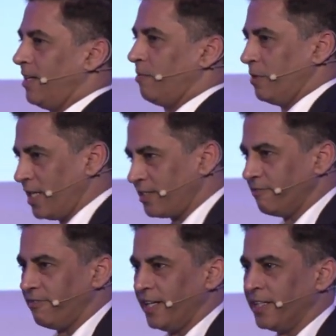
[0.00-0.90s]

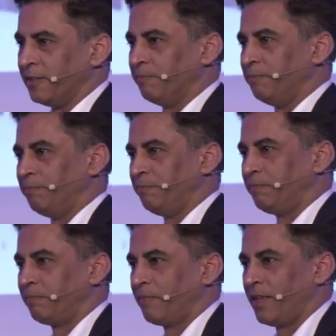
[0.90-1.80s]
productive failure.
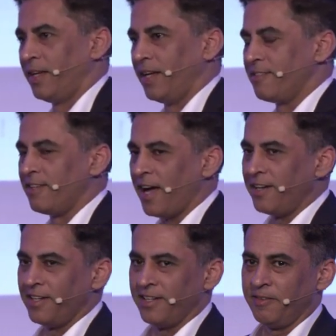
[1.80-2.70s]
It's an
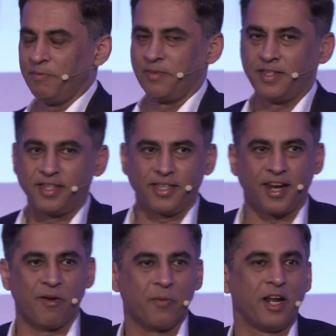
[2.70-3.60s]
idea that
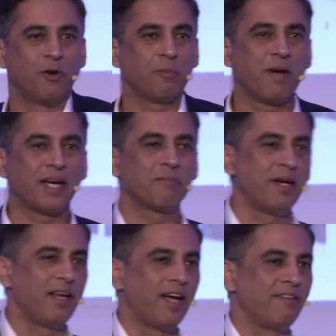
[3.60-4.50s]
I, when I look back at
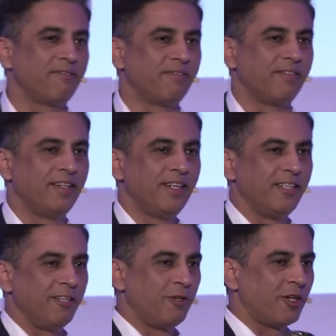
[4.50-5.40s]
my life,
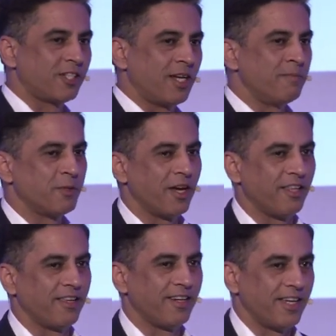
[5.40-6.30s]
the dots come
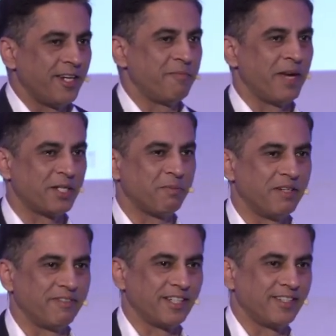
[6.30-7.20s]
together and it makes
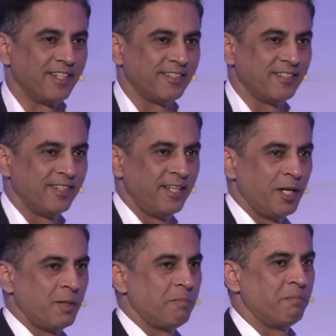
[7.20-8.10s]
perfect sense.
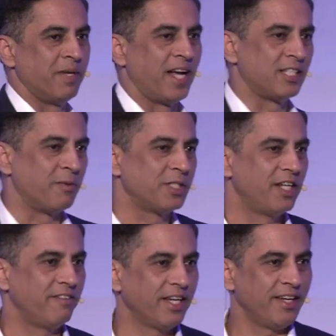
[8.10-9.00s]
But as I was
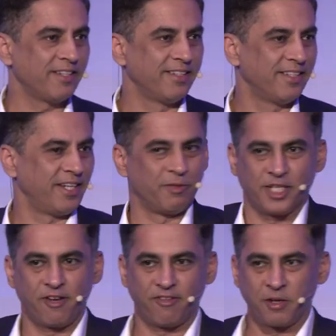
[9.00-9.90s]
living it, it was
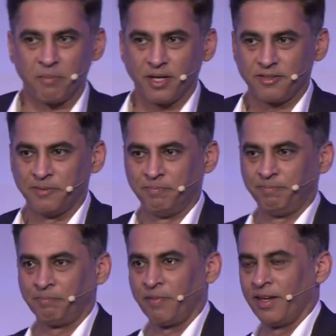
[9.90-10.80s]
anything but.
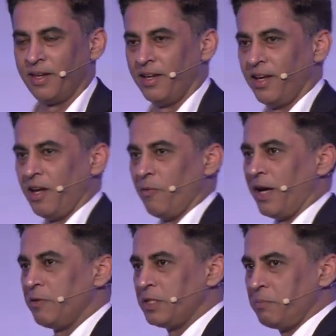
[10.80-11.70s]
When
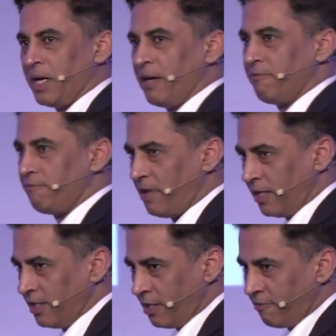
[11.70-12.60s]
I was in my
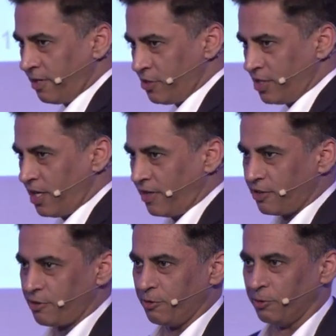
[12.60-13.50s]
final year of engineering
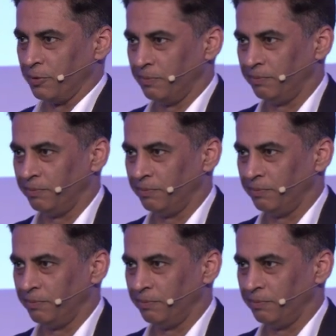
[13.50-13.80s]
school,